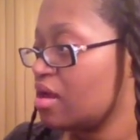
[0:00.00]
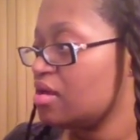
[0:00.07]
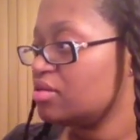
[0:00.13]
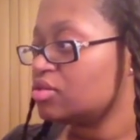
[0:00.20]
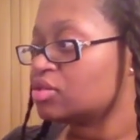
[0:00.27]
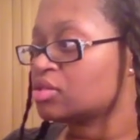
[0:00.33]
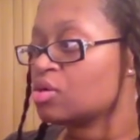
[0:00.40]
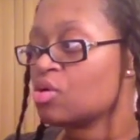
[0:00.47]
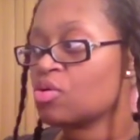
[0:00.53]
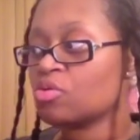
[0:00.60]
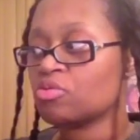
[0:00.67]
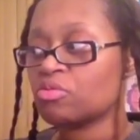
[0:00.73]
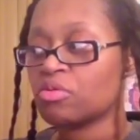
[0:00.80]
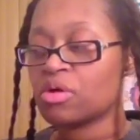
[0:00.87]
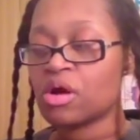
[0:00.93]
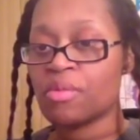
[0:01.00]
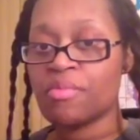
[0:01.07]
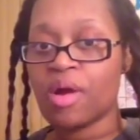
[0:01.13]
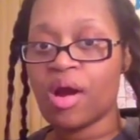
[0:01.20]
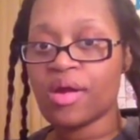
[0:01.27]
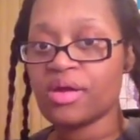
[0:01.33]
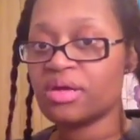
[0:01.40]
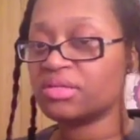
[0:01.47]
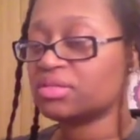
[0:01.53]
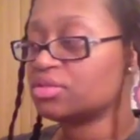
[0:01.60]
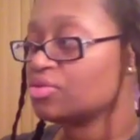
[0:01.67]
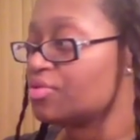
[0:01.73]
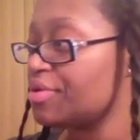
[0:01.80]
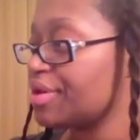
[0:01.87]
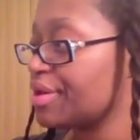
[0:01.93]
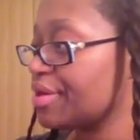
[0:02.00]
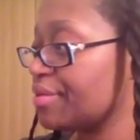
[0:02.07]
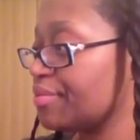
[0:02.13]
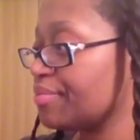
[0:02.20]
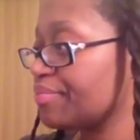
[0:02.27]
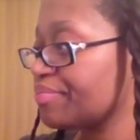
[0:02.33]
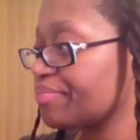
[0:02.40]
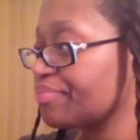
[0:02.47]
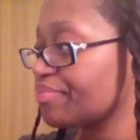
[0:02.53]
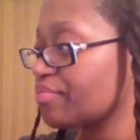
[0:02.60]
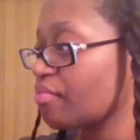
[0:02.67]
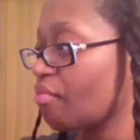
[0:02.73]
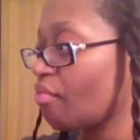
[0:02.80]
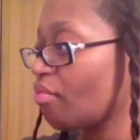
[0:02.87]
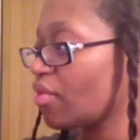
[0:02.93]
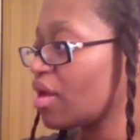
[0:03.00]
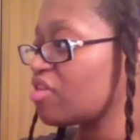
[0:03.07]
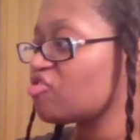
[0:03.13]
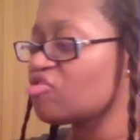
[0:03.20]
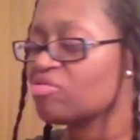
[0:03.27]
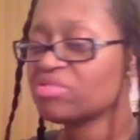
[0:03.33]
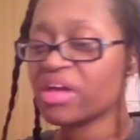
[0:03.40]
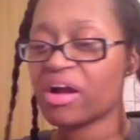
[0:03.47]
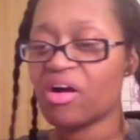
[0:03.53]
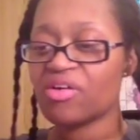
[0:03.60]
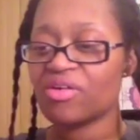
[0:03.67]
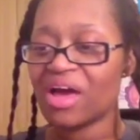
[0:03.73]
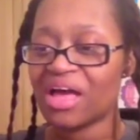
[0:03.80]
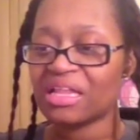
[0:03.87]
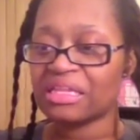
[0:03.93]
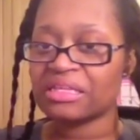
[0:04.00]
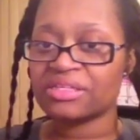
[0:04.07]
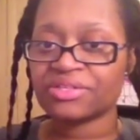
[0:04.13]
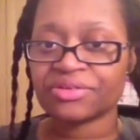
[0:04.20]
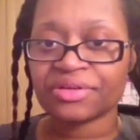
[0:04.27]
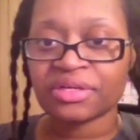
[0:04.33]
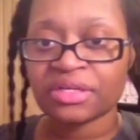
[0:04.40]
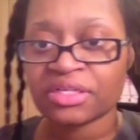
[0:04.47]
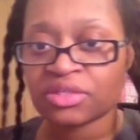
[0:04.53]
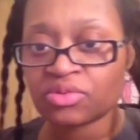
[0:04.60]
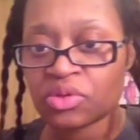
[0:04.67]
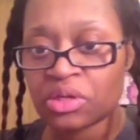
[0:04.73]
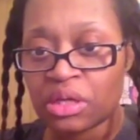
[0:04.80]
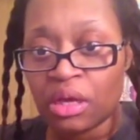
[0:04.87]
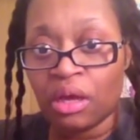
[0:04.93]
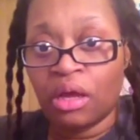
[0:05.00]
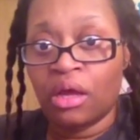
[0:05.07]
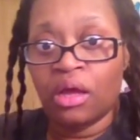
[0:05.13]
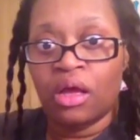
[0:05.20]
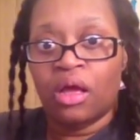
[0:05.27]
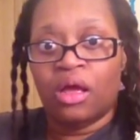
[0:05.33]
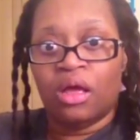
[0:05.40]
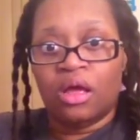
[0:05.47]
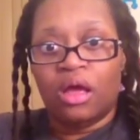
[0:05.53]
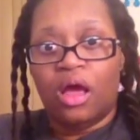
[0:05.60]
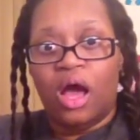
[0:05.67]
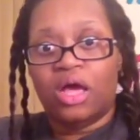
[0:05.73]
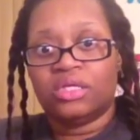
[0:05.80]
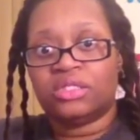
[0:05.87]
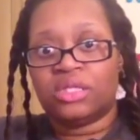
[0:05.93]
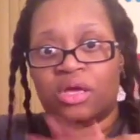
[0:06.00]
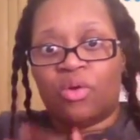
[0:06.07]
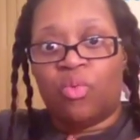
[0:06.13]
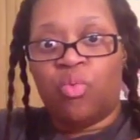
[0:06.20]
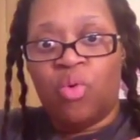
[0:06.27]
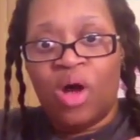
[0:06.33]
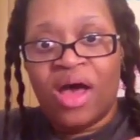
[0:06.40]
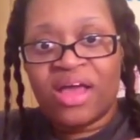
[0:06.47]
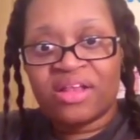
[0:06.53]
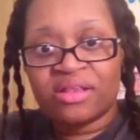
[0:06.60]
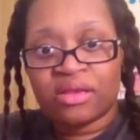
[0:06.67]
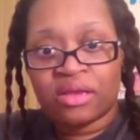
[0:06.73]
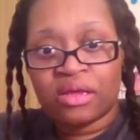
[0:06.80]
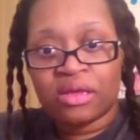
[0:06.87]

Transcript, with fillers: So Kamaria is doing it. She was like, "Oh, you got a lizard in this one." I said, "What?"